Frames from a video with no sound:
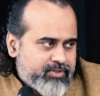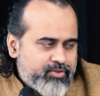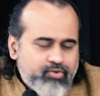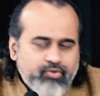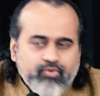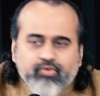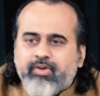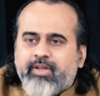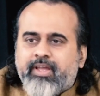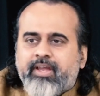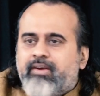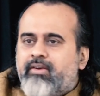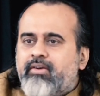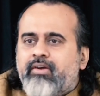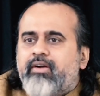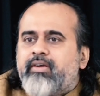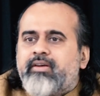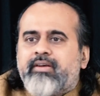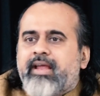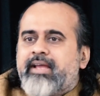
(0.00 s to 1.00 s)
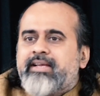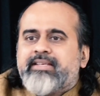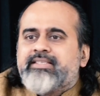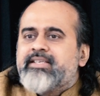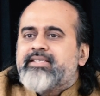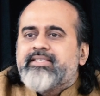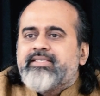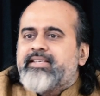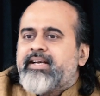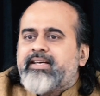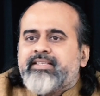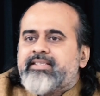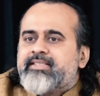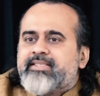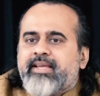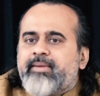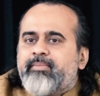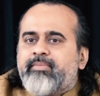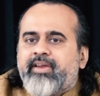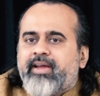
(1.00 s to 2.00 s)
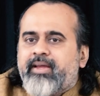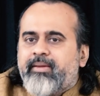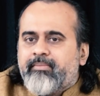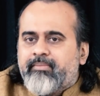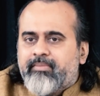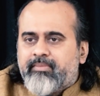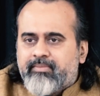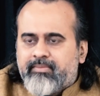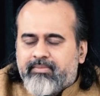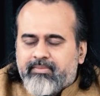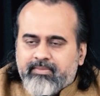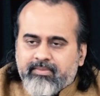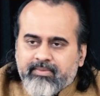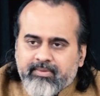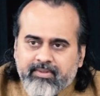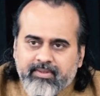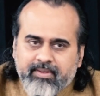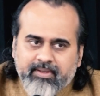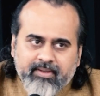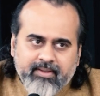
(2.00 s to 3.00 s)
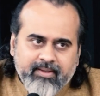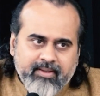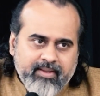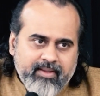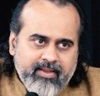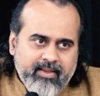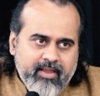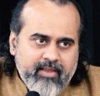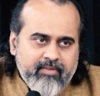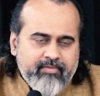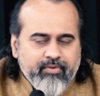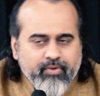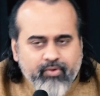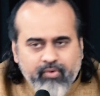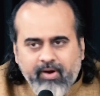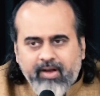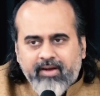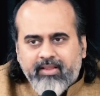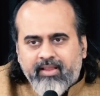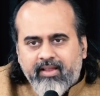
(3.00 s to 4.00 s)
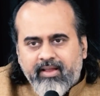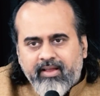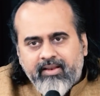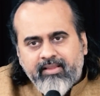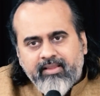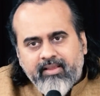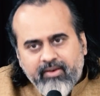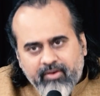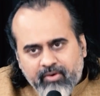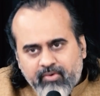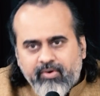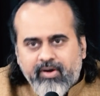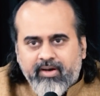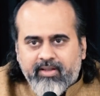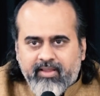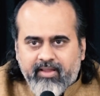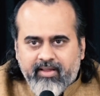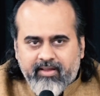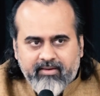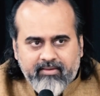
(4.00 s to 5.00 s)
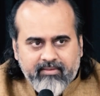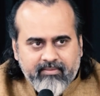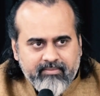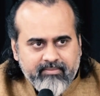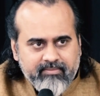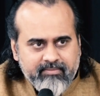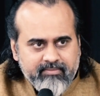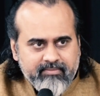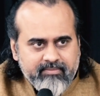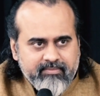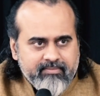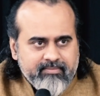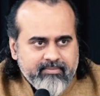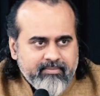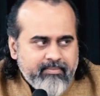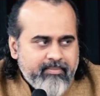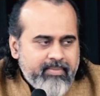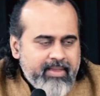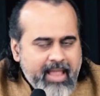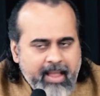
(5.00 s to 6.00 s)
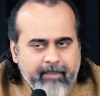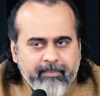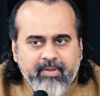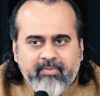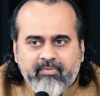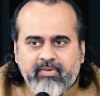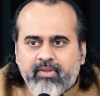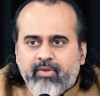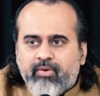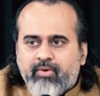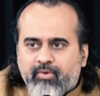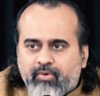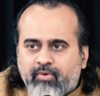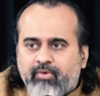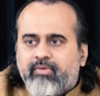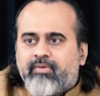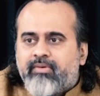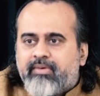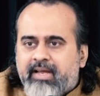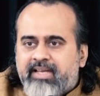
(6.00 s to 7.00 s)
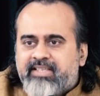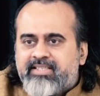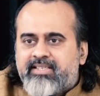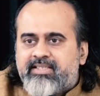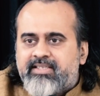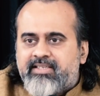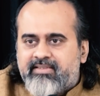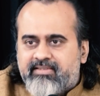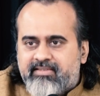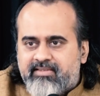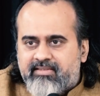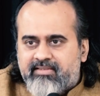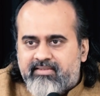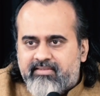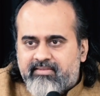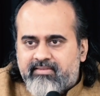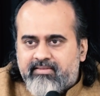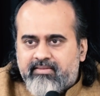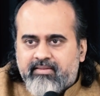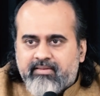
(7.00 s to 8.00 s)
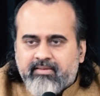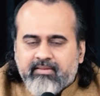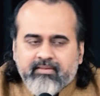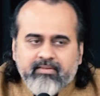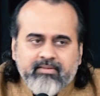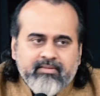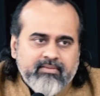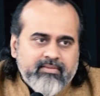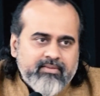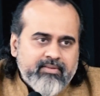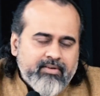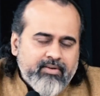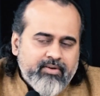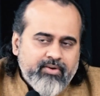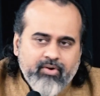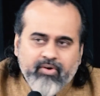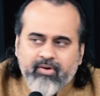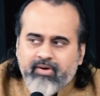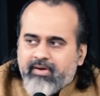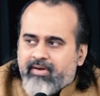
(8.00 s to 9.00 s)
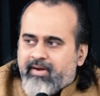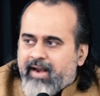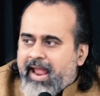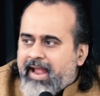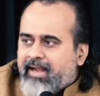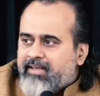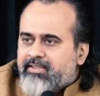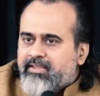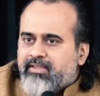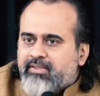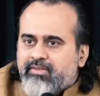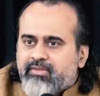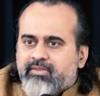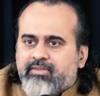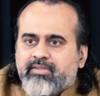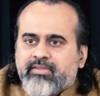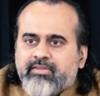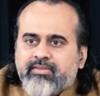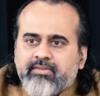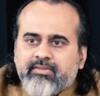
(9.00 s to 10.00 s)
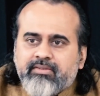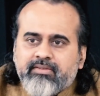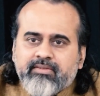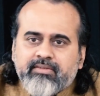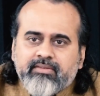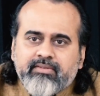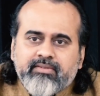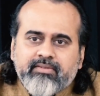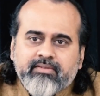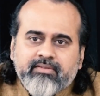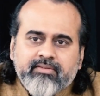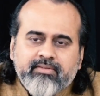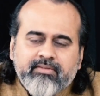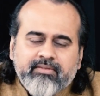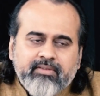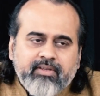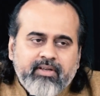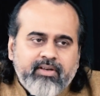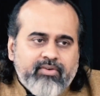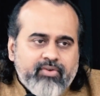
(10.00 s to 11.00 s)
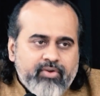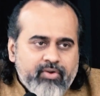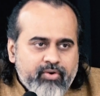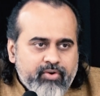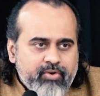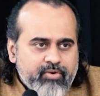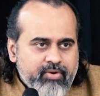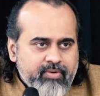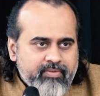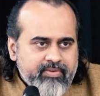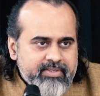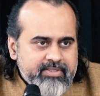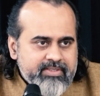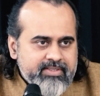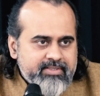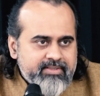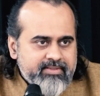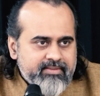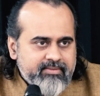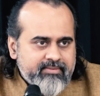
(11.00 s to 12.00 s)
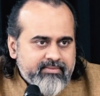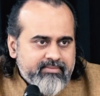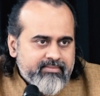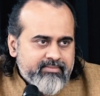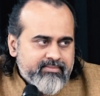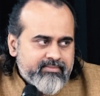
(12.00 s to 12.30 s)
The two cannot exist at the same time. If you are there, then you are there. Be happy with your own existence. Don't drag the truth into your universe.